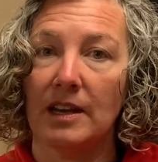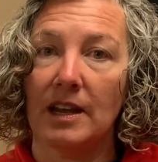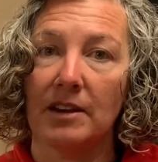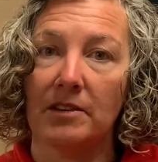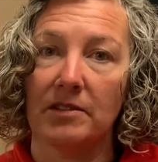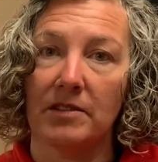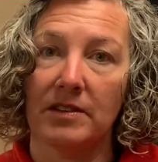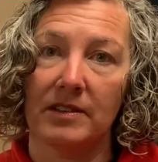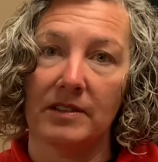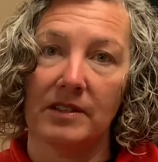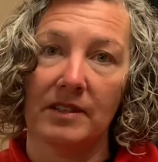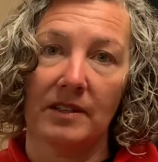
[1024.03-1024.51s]

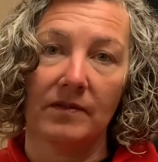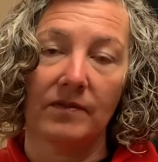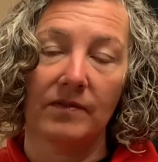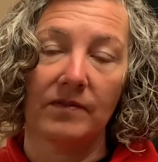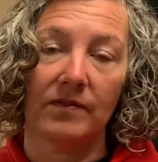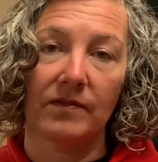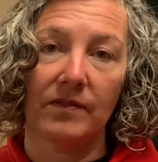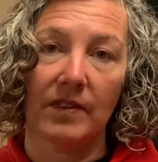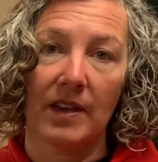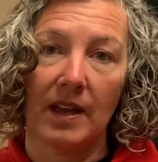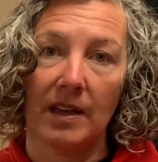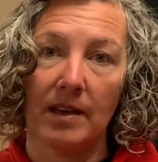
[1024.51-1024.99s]
areas of
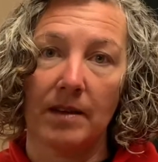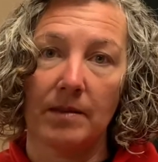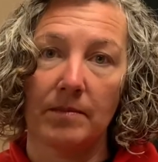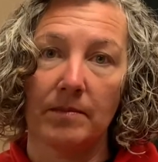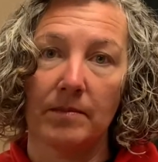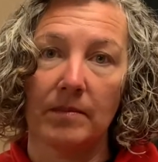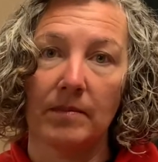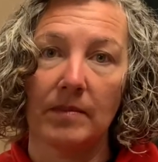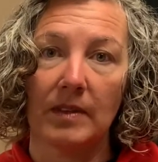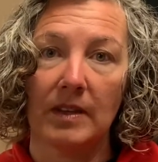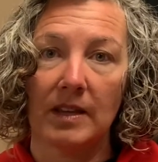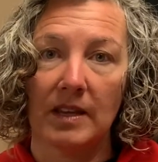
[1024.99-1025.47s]

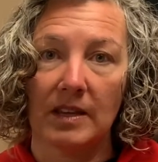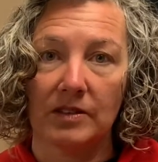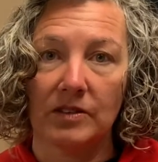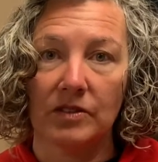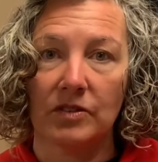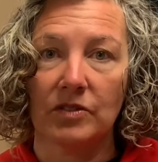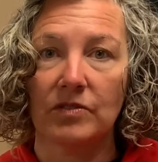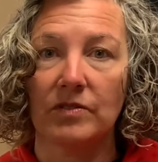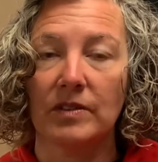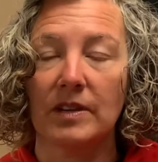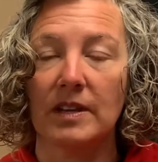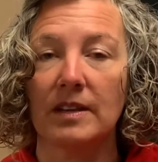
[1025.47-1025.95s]

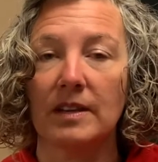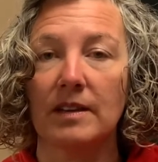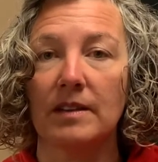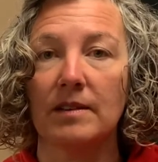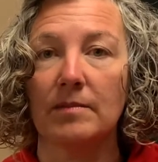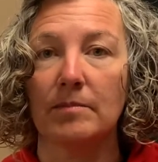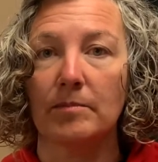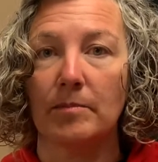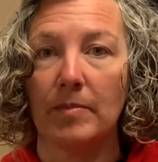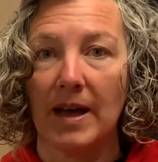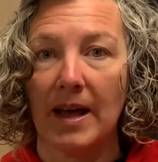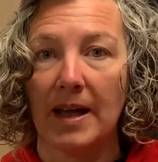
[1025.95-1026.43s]
history,
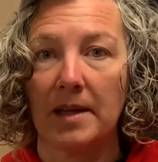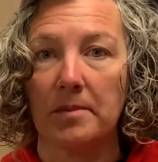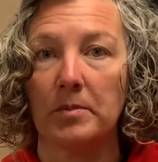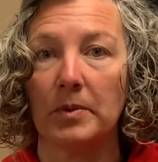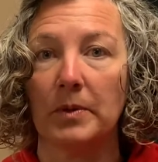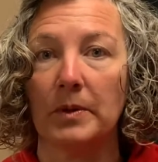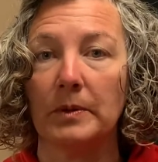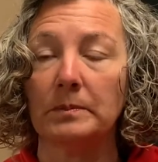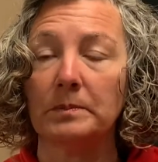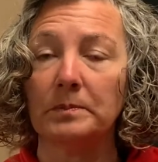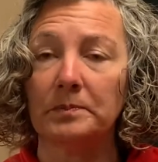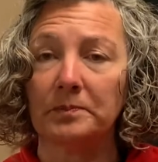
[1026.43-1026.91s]

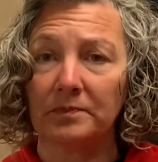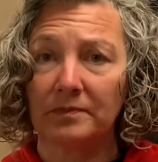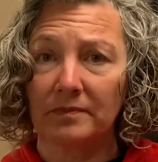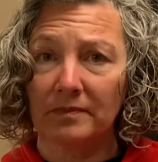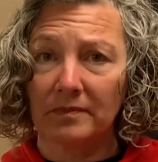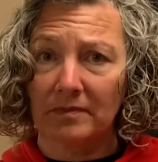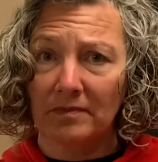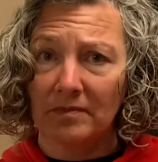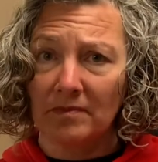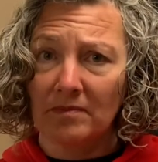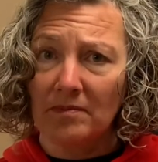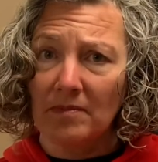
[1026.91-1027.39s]
Bible,
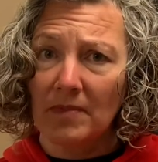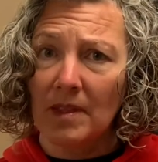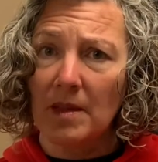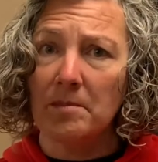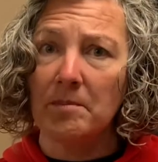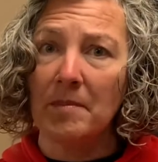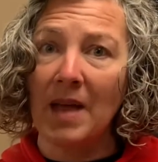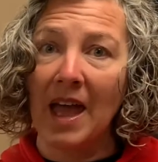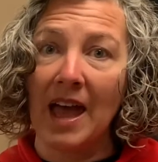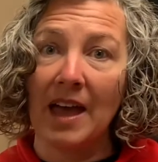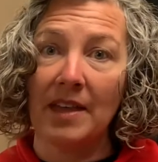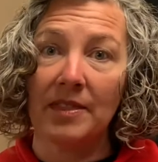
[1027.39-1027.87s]

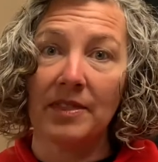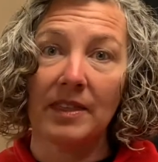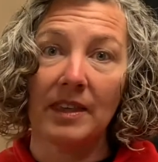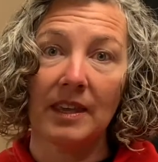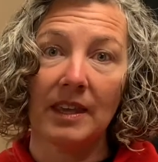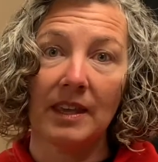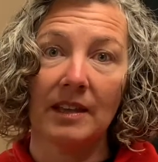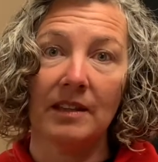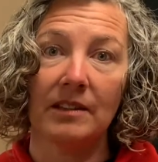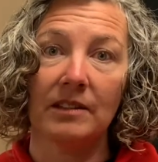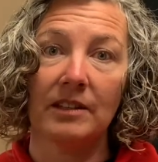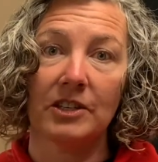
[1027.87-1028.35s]
math,
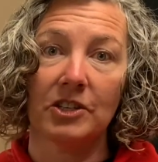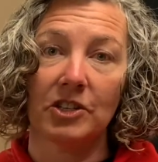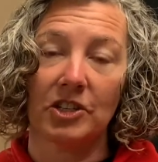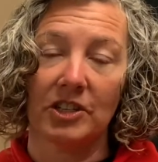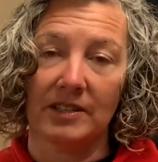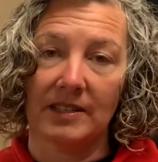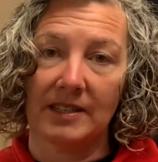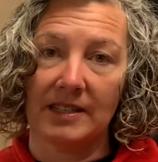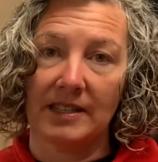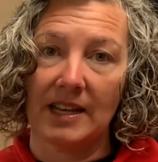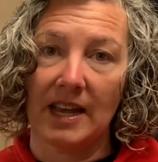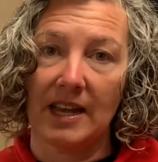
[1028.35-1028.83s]
English, and
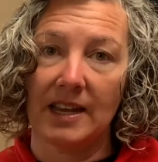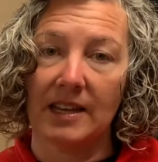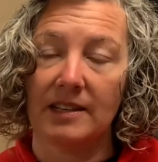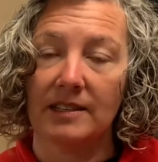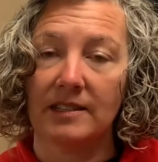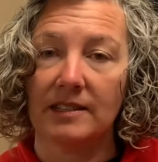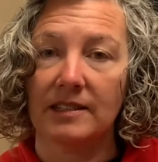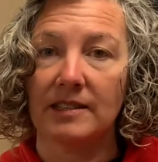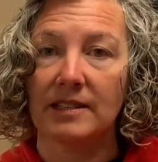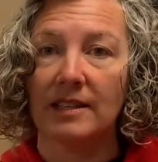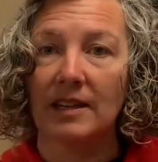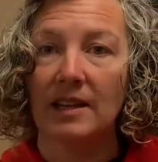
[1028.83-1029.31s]

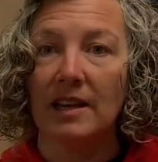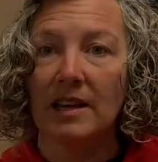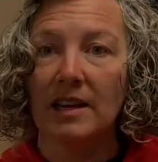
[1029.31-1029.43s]
science.